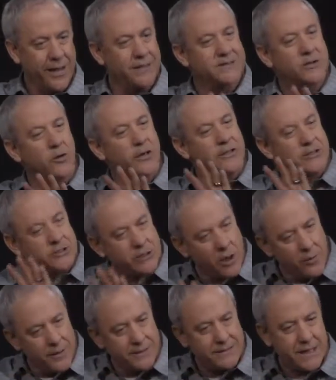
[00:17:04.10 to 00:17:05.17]
and it's sort of
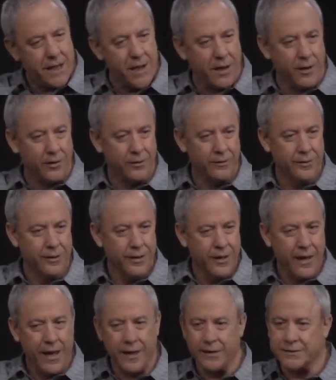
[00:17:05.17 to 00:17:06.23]
show and tell.
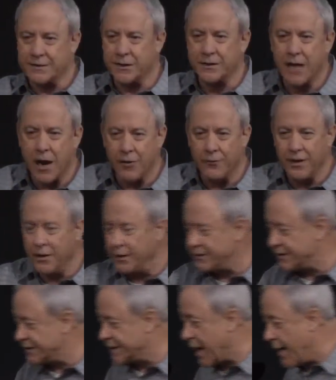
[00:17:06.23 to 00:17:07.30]
And it's look how
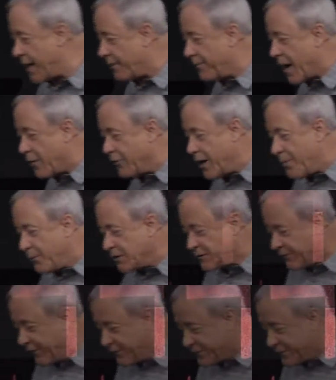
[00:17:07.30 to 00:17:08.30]
religious I am. Now, Numbers